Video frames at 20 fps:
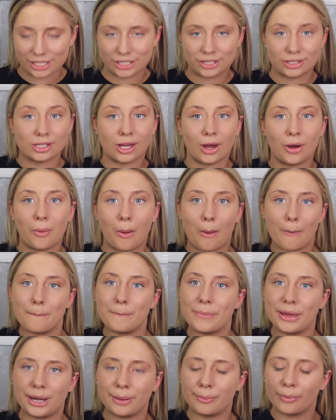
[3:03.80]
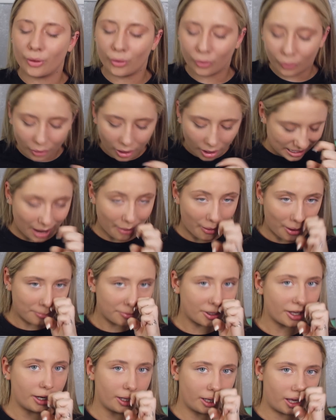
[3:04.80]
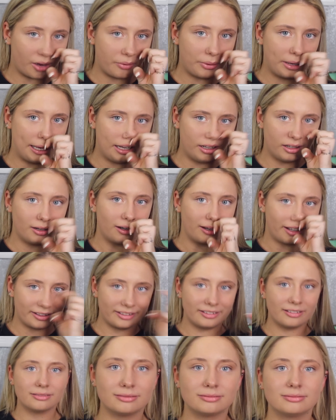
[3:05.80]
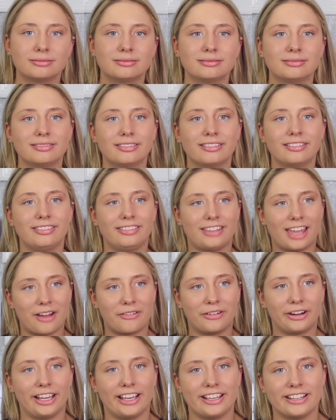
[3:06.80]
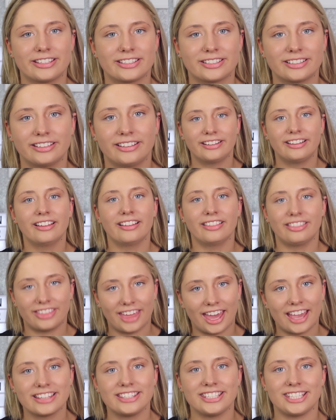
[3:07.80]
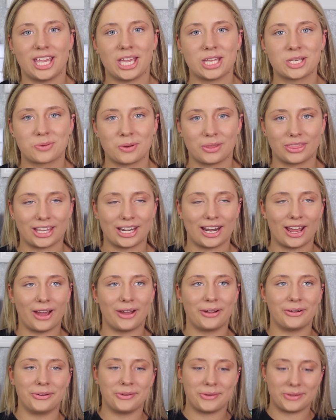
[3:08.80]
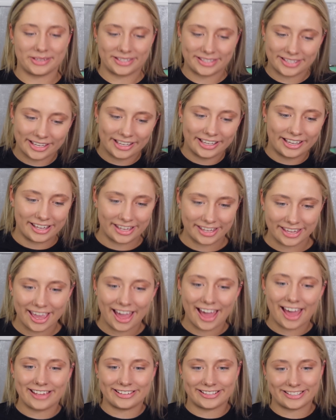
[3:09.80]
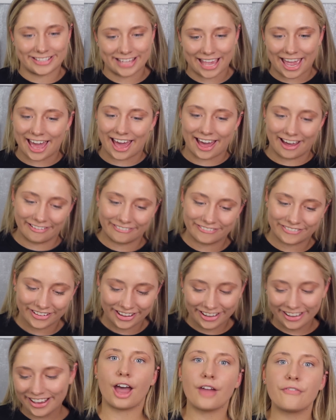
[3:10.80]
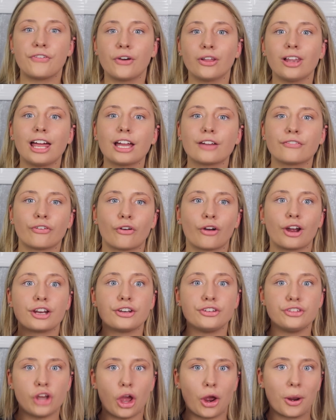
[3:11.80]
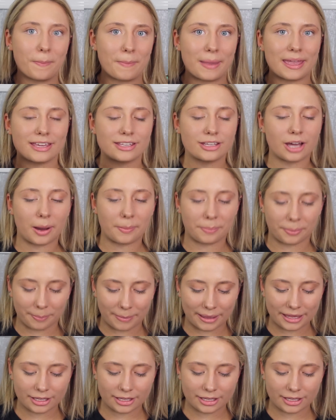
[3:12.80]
it's so minimal. Now I'm gonna go in, there it is. There's the itch with the nose. Yes, Sav! I feel like for a no makeup